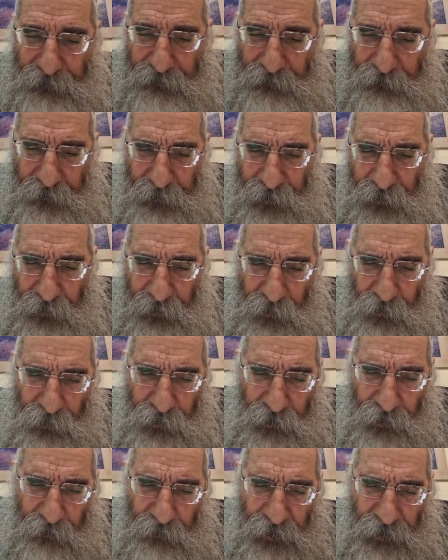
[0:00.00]
Very
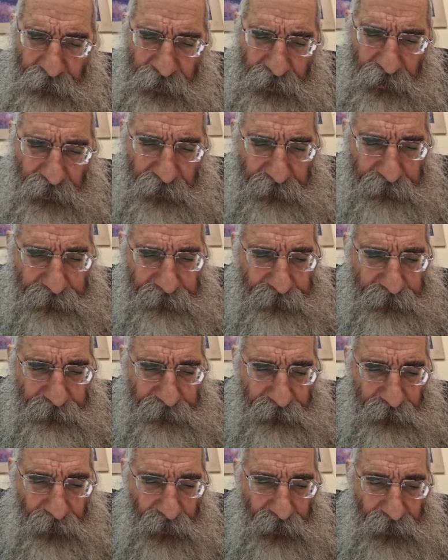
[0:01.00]
holy people.
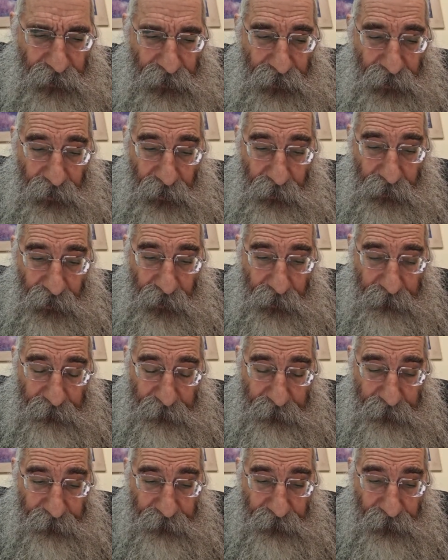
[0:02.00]
Okay.
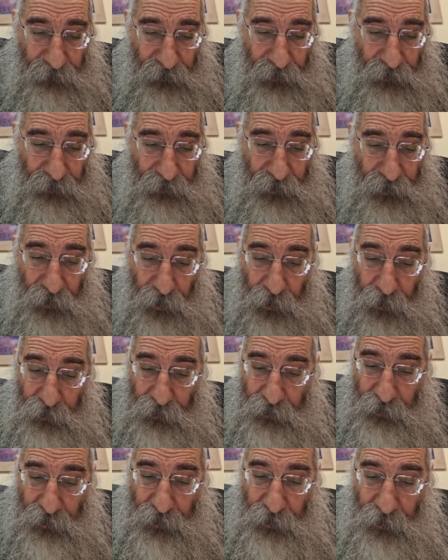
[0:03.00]

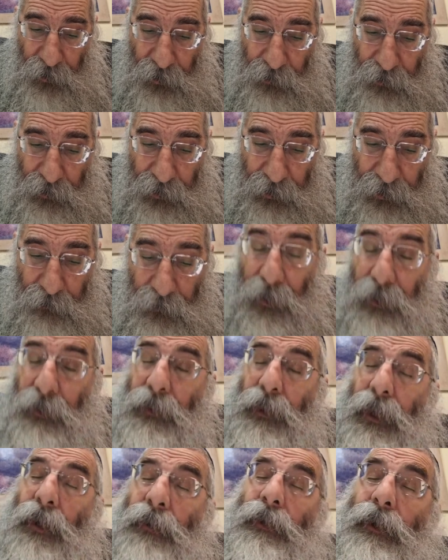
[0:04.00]
So he went
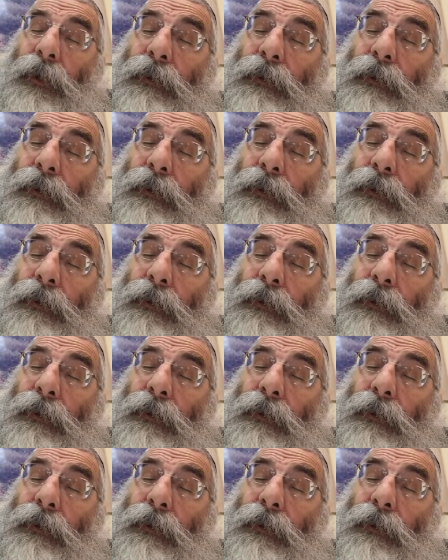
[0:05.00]
down there